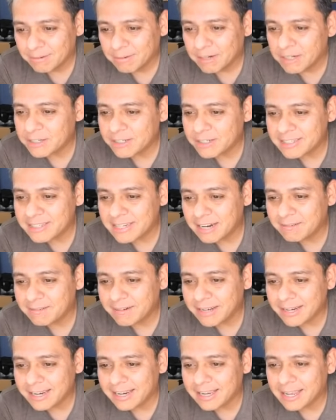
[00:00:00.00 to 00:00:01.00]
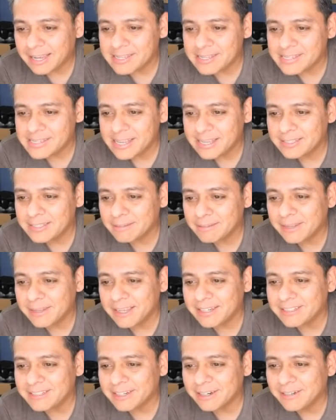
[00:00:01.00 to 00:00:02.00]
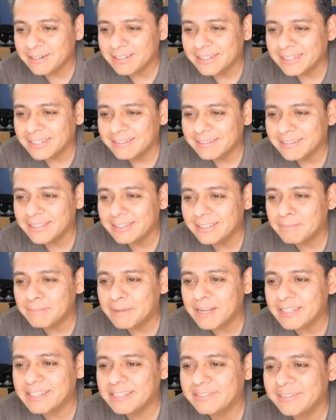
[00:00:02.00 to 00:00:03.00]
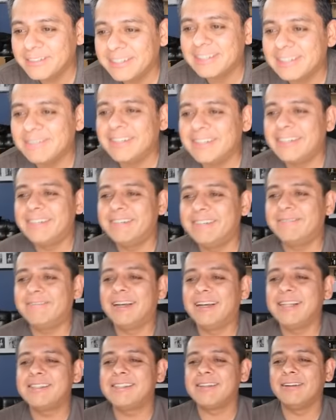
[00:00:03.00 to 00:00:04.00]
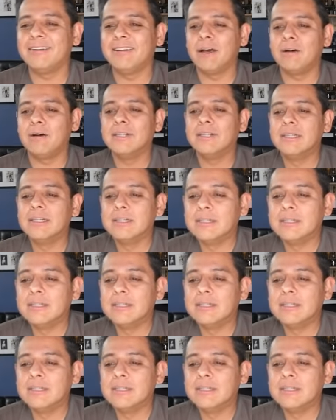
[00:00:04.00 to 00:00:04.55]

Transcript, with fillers: We're just not ready, guys. Has to be a joke with the positive only 100. Why it's so low?